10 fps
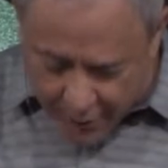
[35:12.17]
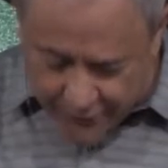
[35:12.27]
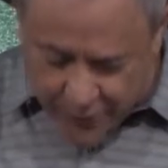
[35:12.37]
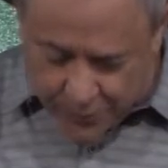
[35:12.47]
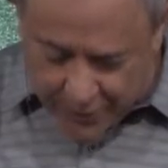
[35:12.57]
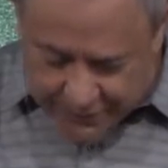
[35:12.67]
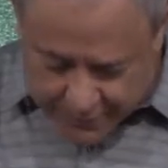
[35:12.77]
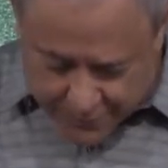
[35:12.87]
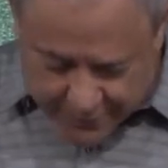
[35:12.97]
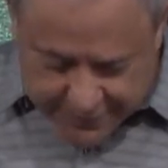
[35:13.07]
all of you be
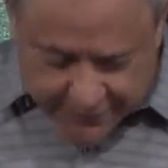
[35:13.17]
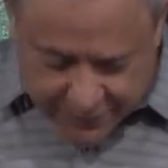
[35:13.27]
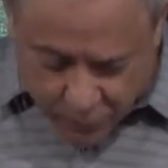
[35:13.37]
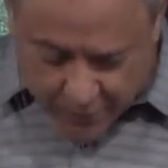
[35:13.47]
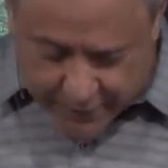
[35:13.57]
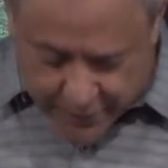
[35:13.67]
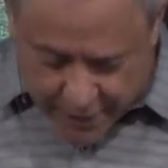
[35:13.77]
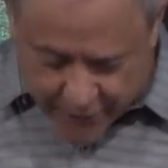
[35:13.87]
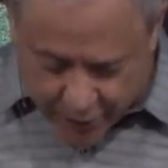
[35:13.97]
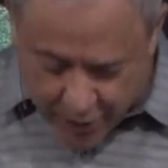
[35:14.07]
submissive to one
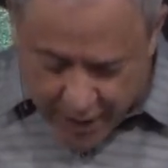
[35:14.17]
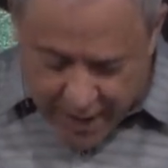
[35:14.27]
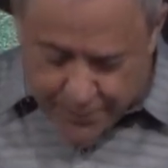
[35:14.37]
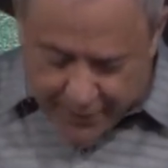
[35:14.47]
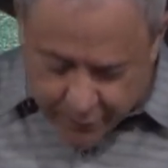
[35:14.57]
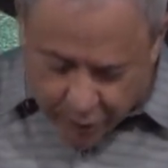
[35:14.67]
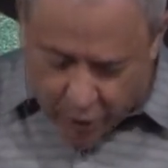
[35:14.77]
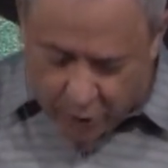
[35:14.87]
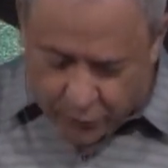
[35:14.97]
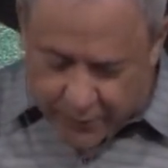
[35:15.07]
another and be
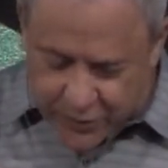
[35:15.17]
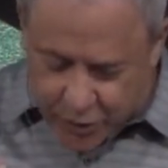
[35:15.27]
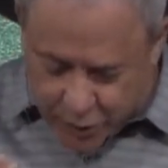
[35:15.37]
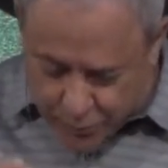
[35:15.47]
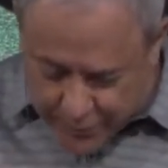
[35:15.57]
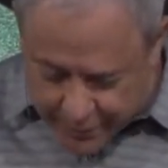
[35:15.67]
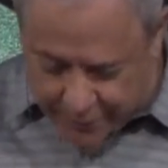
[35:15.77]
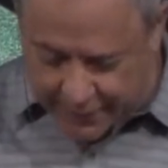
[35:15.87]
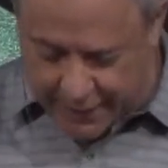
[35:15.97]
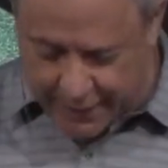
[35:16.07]
clothed with
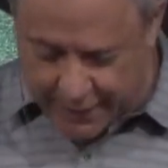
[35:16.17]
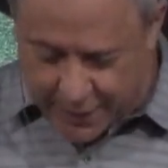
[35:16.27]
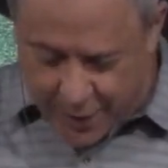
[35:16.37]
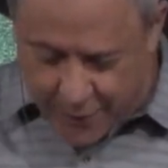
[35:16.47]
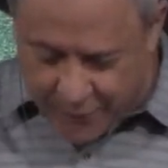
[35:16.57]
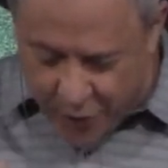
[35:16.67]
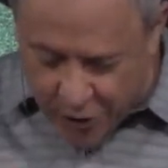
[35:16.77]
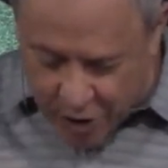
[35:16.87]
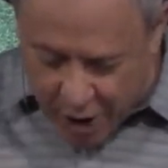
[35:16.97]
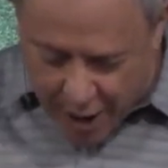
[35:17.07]
humility,
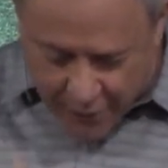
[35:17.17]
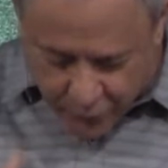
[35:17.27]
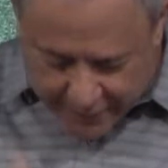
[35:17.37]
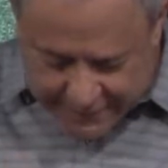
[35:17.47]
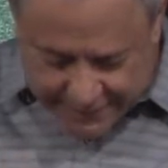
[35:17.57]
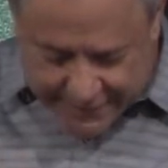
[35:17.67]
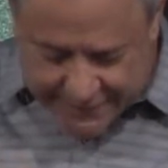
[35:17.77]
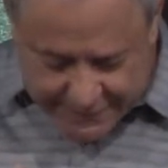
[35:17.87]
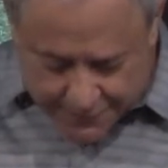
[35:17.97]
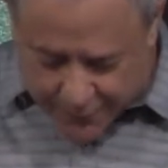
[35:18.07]
for God
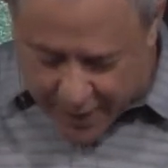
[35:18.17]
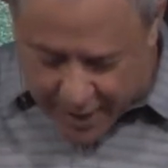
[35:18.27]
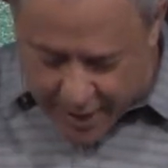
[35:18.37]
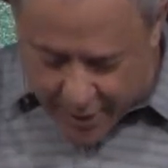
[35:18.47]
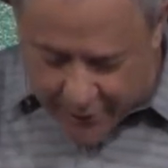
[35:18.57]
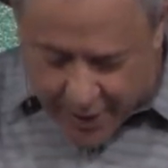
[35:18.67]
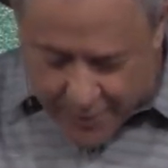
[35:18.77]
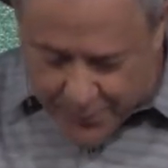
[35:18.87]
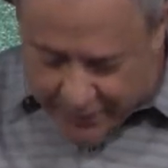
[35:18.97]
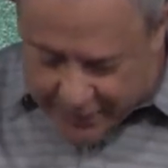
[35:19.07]
resists the proud,
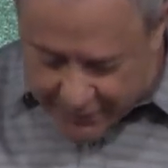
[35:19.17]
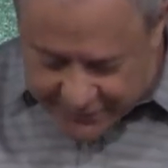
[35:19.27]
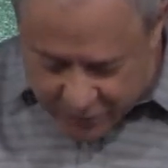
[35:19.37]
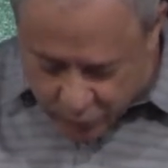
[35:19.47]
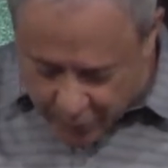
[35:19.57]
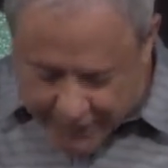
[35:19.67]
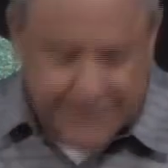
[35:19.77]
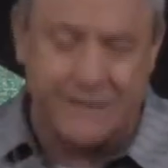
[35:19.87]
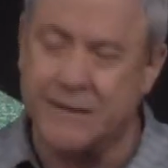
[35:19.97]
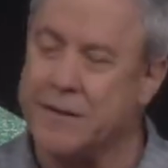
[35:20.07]
but gives
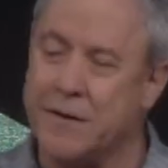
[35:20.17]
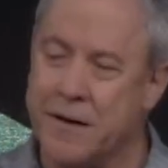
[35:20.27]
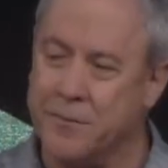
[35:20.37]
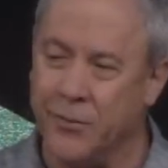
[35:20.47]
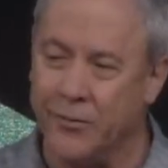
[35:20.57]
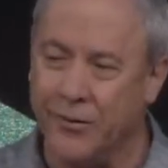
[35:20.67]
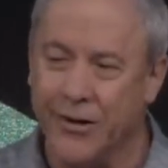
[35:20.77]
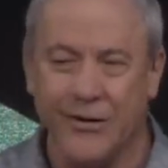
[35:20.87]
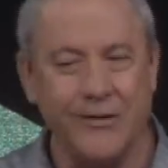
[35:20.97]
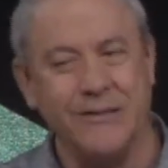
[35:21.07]
grace to the humble.
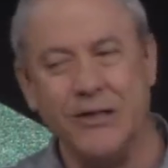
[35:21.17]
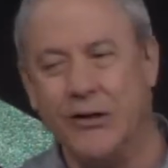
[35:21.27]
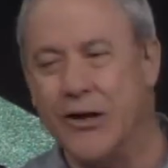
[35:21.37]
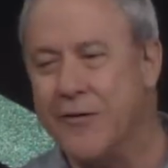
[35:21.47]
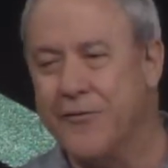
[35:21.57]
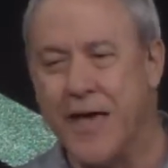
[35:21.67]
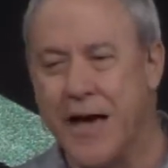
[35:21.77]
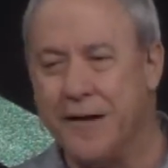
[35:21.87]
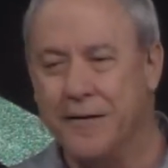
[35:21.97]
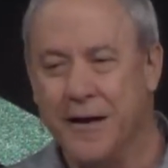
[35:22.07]
Don't you love
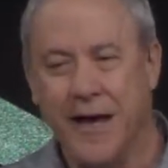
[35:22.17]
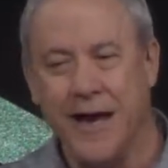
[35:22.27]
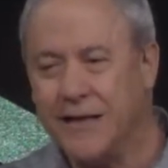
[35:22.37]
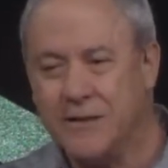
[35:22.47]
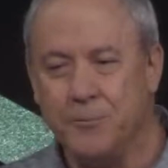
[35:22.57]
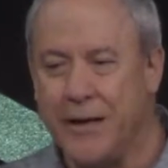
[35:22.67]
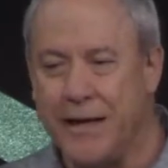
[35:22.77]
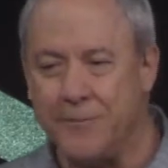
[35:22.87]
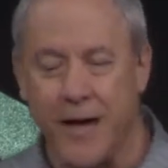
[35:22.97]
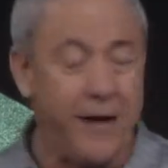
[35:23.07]
that? And that's
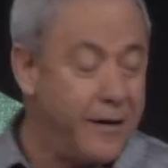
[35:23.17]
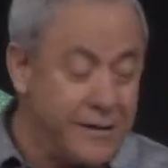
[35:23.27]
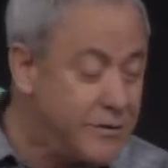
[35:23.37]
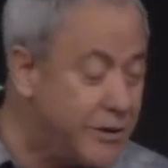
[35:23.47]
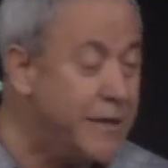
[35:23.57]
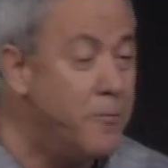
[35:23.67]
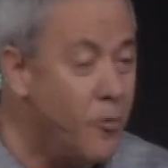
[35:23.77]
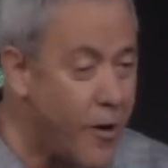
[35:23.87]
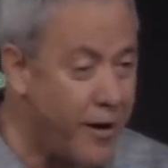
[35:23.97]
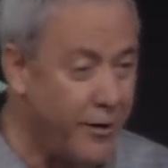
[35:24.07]
Pete, man, and it took him
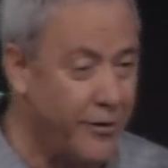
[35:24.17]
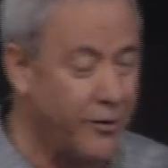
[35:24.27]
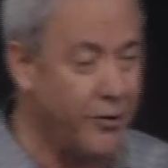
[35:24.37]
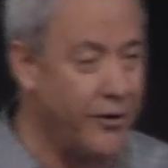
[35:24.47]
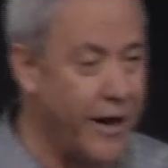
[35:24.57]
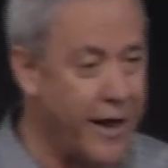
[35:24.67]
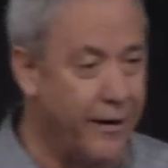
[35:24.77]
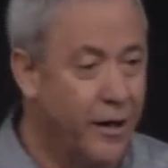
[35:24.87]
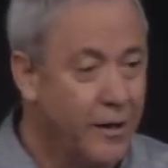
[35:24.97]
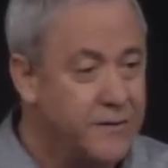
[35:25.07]
a while to learn
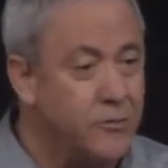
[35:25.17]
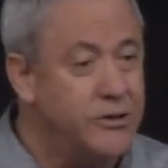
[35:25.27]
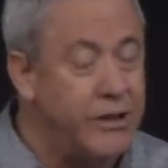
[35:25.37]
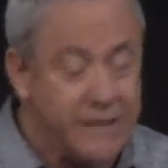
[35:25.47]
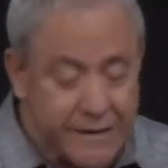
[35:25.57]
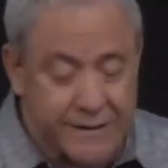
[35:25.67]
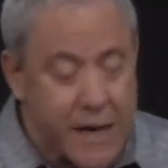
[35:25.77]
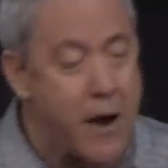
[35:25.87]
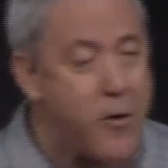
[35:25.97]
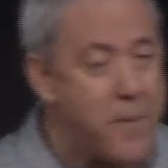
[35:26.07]
that. So Jesus now